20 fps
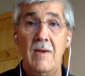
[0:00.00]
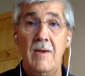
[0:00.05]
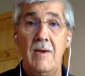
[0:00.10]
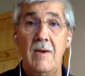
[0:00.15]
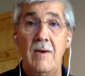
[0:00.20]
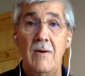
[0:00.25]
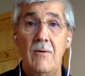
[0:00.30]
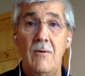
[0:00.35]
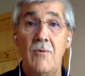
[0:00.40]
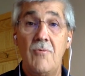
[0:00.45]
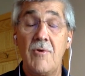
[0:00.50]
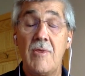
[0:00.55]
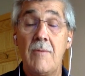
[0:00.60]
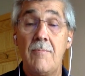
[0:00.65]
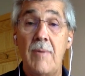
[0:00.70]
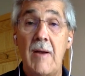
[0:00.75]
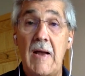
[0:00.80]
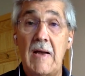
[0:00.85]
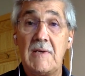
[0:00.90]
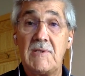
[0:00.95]
Over the
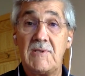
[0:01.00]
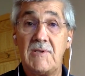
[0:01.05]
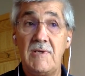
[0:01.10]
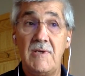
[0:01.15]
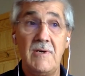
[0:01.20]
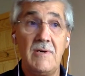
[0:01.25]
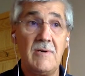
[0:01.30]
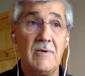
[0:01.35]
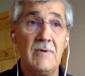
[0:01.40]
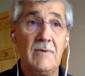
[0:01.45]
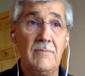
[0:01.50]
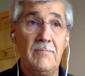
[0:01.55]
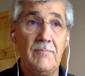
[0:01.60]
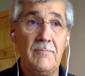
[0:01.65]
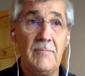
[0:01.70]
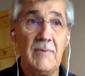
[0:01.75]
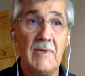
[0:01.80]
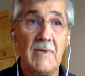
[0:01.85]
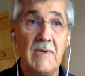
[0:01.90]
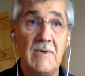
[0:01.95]
past year,
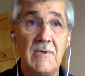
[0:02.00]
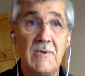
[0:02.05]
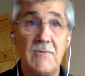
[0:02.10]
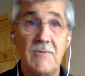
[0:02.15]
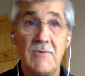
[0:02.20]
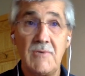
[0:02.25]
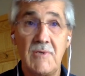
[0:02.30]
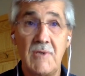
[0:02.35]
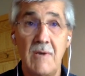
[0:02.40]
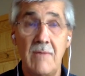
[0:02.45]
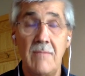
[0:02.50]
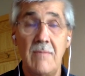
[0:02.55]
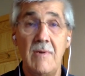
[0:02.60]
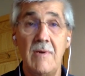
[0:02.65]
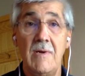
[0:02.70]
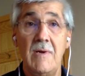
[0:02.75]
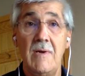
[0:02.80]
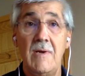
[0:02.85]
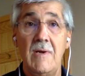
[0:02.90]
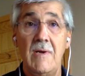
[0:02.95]
because of some
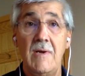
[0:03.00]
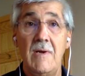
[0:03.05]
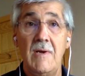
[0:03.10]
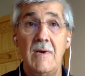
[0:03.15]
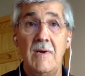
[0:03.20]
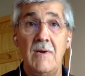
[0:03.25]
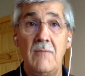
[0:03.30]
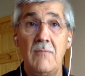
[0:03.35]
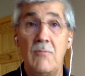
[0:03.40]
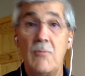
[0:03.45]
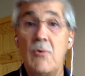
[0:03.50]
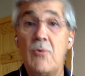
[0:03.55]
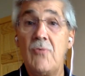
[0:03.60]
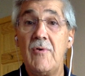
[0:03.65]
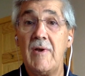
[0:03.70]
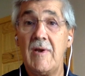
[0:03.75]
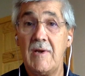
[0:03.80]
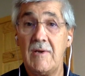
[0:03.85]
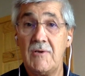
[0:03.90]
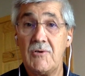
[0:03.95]
moving
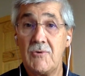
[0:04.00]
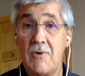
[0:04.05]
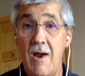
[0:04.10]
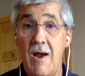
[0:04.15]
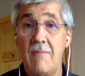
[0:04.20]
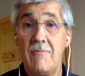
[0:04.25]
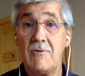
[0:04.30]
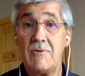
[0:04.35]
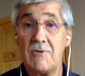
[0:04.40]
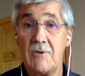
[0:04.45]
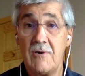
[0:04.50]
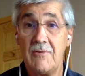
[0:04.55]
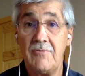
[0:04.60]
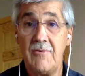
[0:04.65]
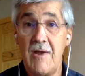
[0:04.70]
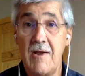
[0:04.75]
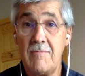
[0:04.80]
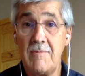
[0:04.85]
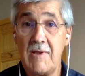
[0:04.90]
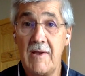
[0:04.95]
and travels our
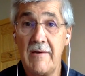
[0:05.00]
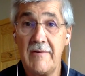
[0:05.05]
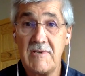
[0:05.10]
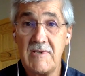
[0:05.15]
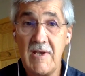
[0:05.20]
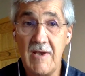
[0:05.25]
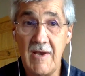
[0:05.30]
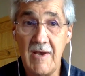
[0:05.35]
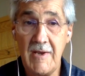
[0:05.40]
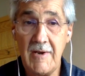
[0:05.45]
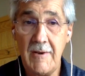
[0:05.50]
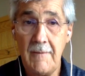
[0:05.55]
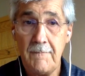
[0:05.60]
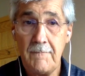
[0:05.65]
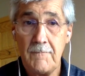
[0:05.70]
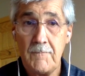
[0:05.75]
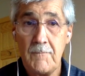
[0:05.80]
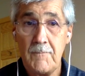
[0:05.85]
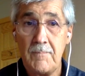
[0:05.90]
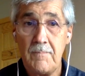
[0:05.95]
family has had,
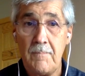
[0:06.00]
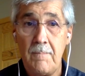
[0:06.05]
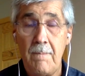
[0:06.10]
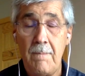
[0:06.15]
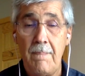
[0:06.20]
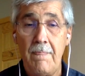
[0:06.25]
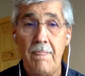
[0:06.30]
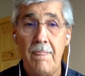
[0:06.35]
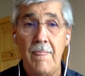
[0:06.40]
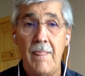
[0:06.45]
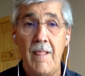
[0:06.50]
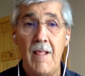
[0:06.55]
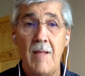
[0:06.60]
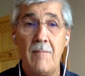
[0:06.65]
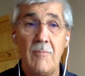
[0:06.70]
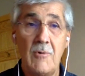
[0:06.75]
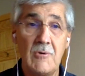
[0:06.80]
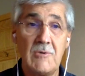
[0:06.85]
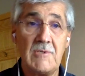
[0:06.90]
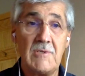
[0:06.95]

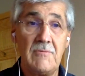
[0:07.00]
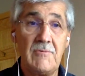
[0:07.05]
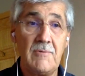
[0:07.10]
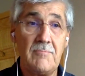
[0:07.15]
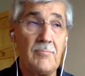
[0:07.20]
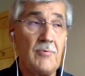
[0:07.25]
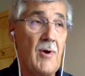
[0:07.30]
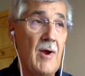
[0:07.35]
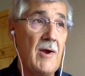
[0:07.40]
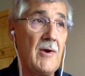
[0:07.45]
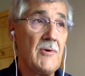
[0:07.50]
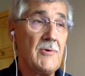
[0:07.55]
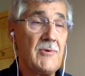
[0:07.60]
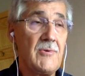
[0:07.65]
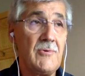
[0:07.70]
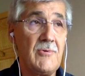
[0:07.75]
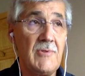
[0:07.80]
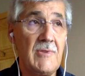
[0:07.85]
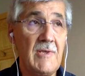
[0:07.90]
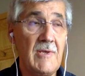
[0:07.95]
most of it prior to
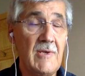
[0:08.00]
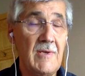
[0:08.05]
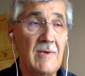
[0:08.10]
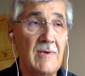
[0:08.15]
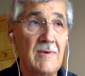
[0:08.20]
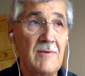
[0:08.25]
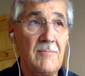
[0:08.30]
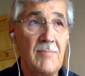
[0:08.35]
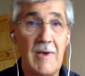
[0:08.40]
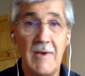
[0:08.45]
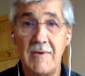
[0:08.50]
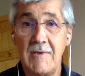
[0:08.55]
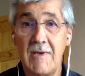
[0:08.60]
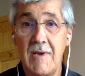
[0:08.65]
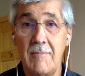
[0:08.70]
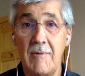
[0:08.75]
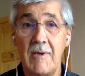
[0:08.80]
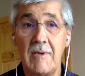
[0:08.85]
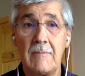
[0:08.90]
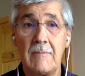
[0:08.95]
the pandemic,